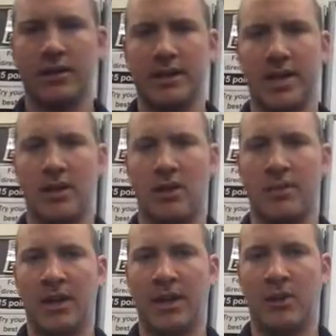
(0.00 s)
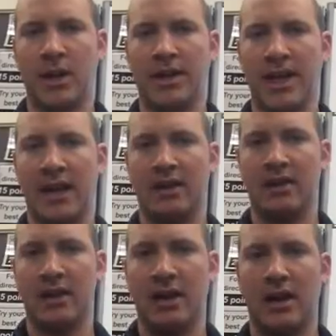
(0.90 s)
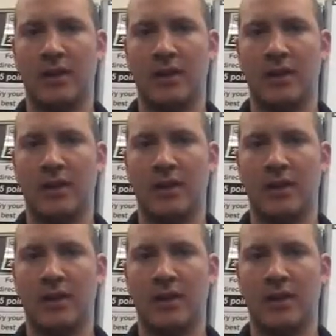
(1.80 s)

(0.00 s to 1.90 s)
See how I'm not quite down